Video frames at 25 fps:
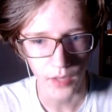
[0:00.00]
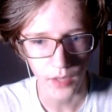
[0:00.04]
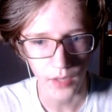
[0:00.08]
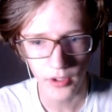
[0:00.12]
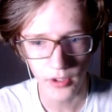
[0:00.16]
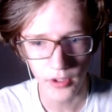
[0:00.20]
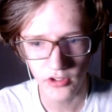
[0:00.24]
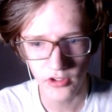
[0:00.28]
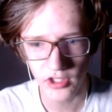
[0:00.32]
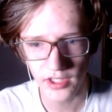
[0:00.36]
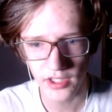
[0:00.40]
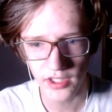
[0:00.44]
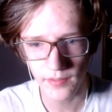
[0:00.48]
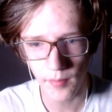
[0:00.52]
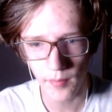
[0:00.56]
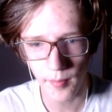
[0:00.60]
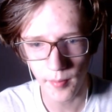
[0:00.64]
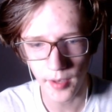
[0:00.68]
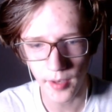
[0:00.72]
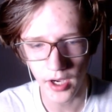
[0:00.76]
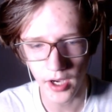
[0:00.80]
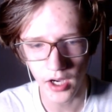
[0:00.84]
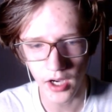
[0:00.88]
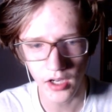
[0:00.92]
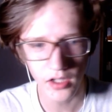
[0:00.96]
went to give him
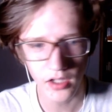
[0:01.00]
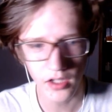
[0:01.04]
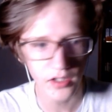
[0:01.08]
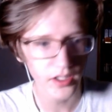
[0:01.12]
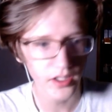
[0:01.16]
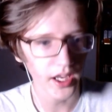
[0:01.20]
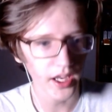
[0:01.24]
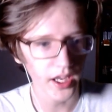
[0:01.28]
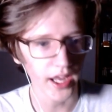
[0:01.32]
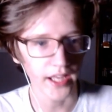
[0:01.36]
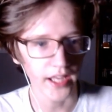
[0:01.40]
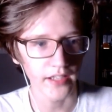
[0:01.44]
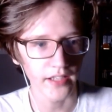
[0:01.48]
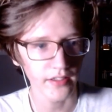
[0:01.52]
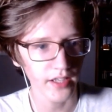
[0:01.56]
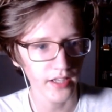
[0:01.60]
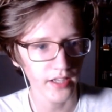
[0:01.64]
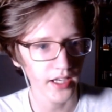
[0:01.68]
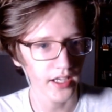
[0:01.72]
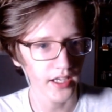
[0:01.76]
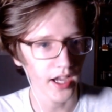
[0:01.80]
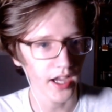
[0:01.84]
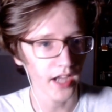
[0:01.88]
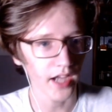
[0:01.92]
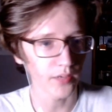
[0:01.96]
a hug and
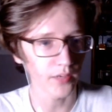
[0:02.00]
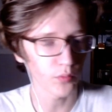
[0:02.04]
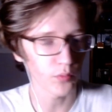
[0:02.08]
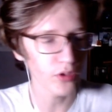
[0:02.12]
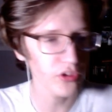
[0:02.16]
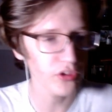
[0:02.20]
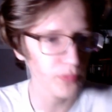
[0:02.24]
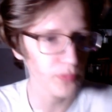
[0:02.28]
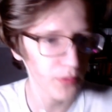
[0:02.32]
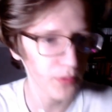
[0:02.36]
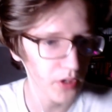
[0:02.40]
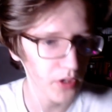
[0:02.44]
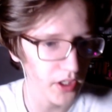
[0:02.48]
I, I whispered